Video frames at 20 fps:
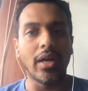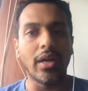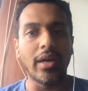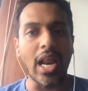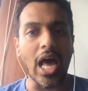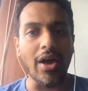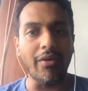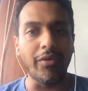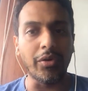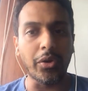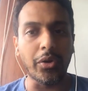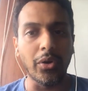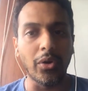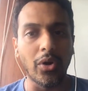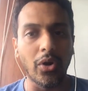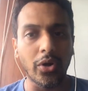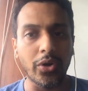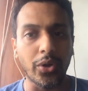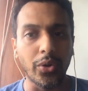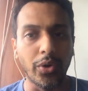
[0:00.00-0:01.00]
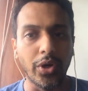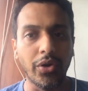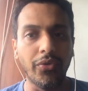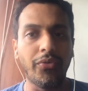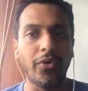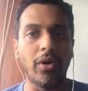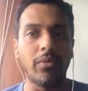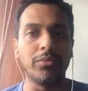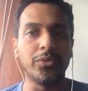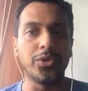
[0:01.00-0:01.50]
navicular
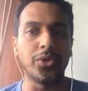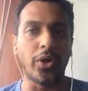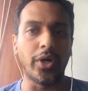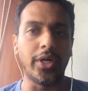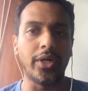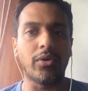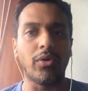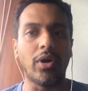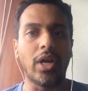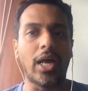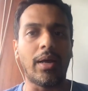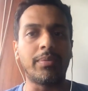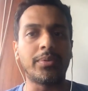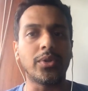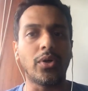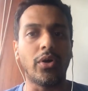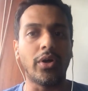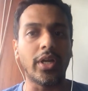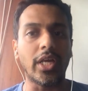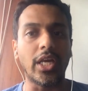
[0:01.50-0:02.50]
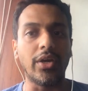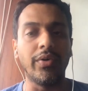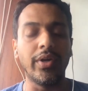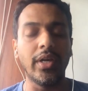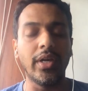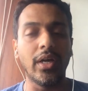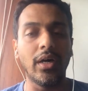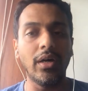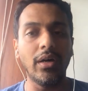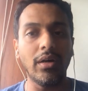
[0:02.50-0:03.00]
cuneiform joint collapse, or
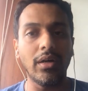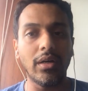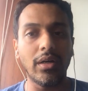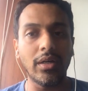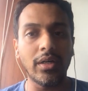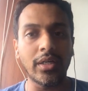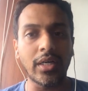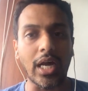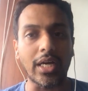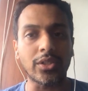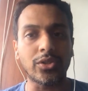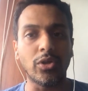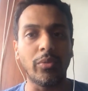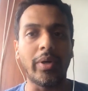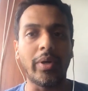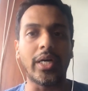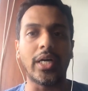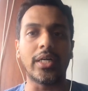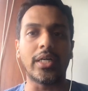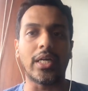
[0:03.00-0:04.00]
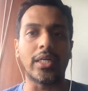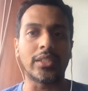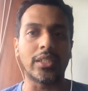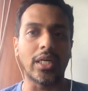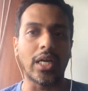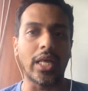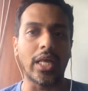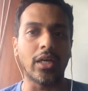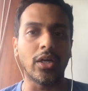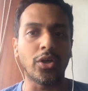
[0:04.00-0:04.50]
even a tarsometatarsal,
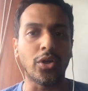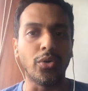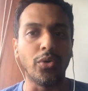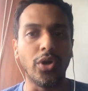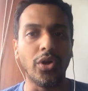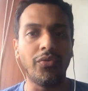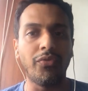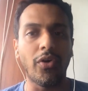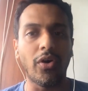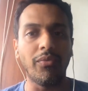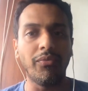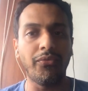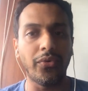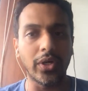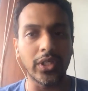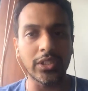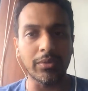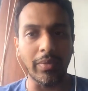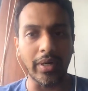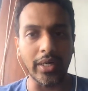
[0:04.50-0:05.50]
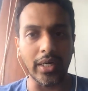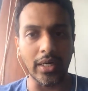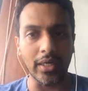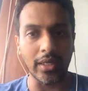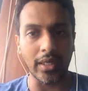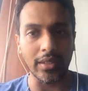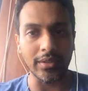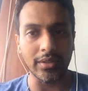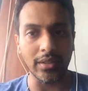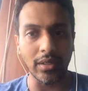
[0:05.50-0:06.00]
like a cuneiform first
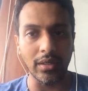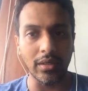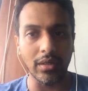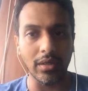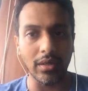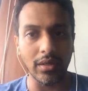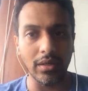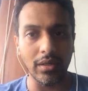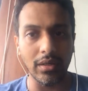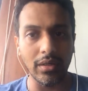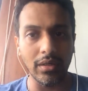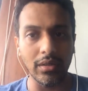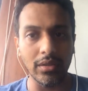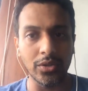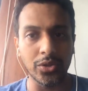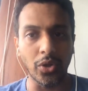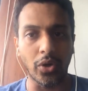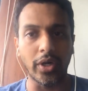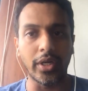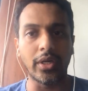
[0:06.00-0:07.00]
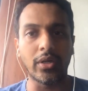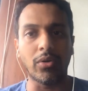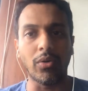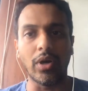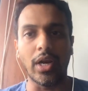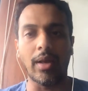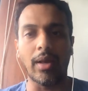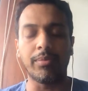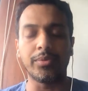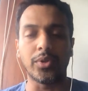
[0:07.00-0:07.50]
metatarsal joint
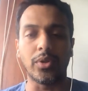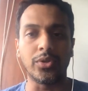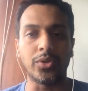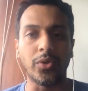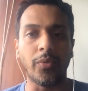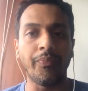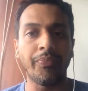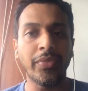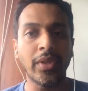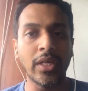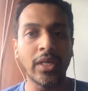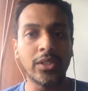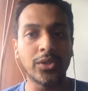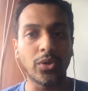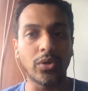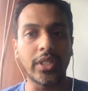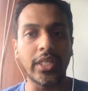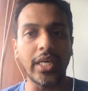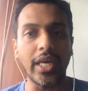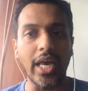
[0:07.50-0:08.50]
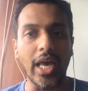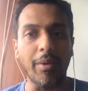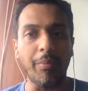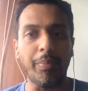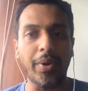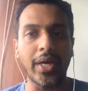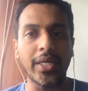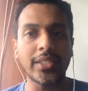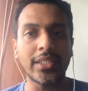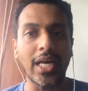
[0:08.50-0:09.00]
collapse also. So the
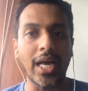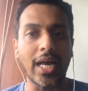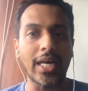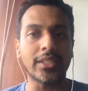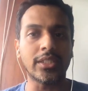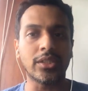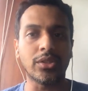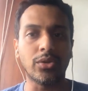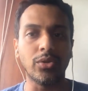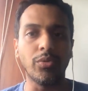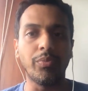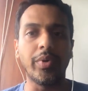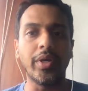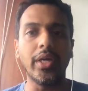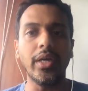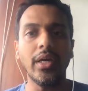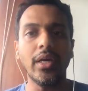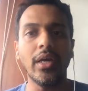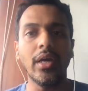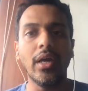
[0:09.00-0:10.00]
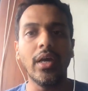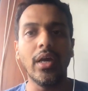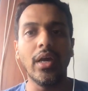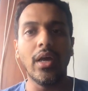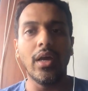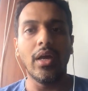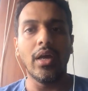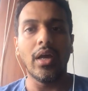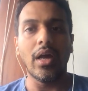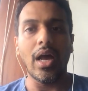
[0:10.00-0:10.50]
apex has to be
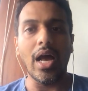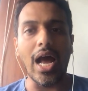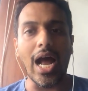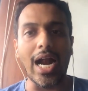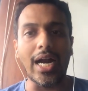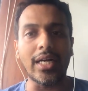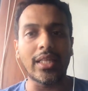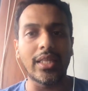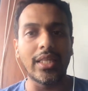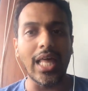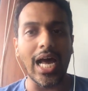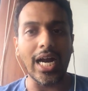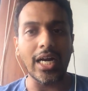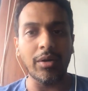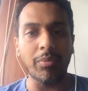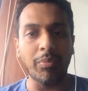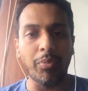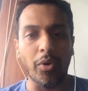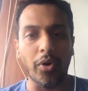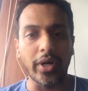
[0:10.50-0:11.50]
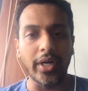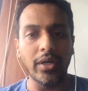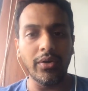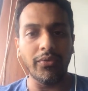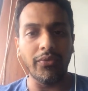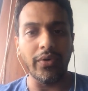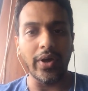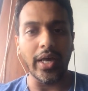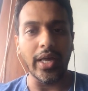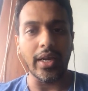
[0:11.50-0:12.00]
at that point
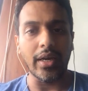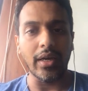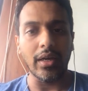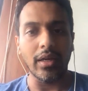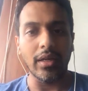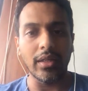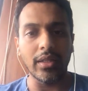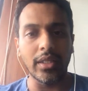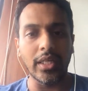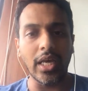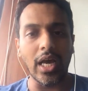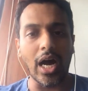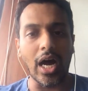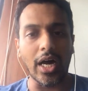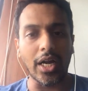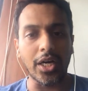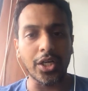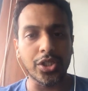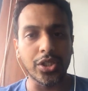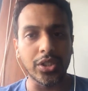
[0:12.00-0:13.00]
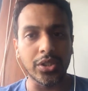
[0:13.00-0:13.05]
where the arch